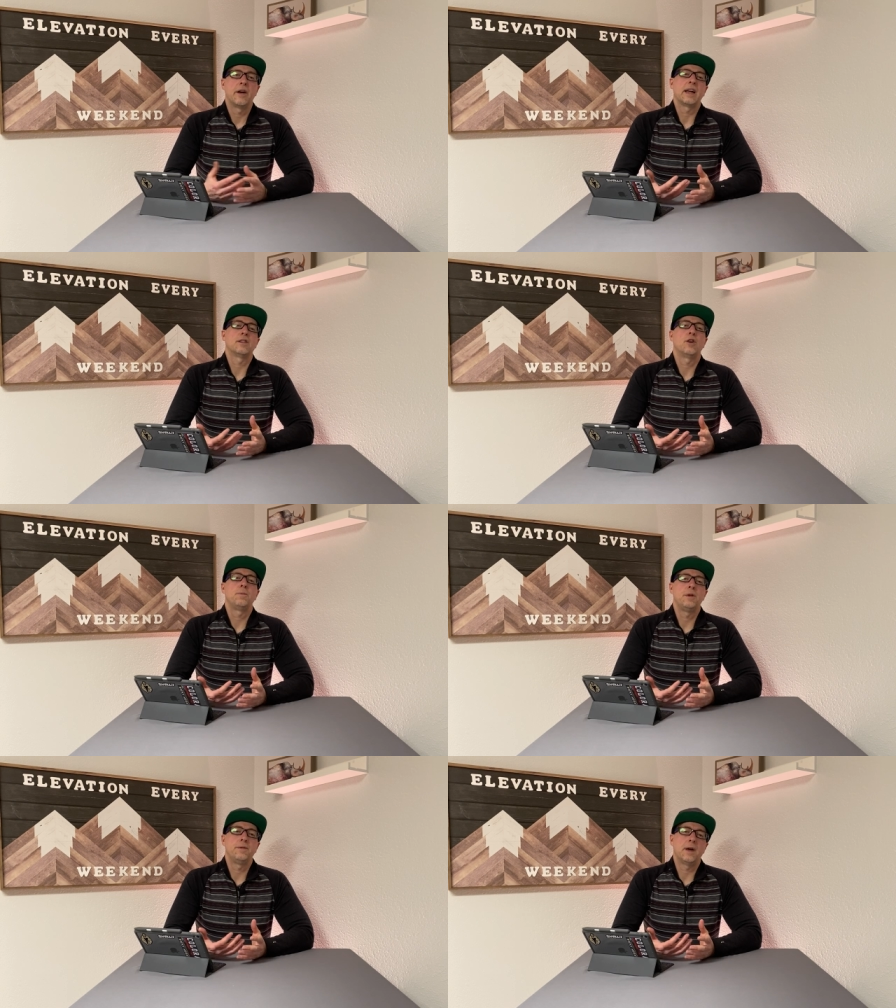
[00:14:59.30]
All right guys, I
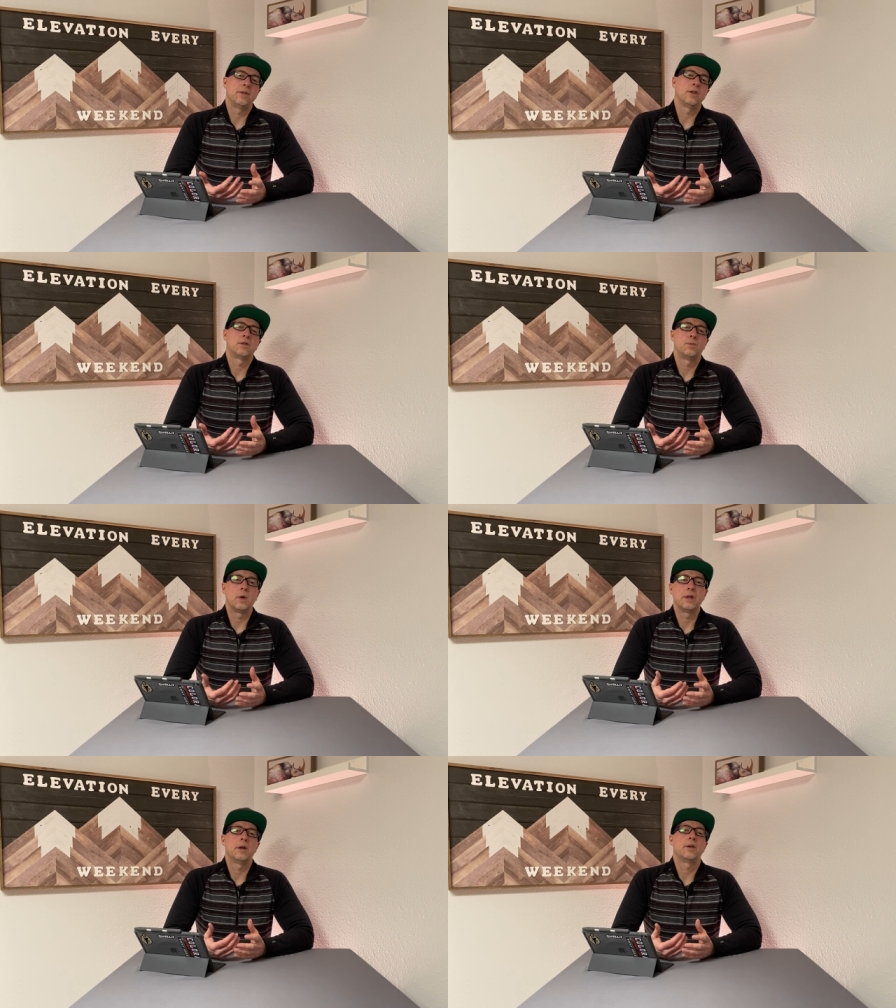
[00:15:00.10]
hope you found this
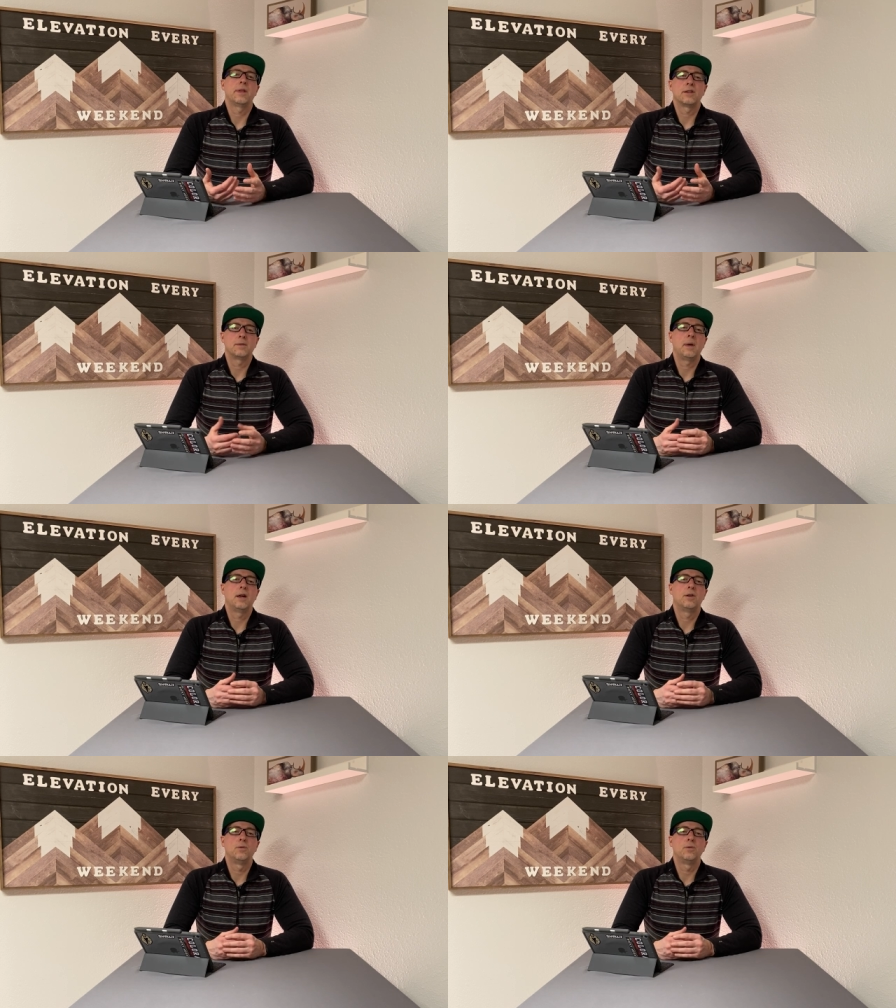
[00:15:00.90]
1 year, 1,000 mile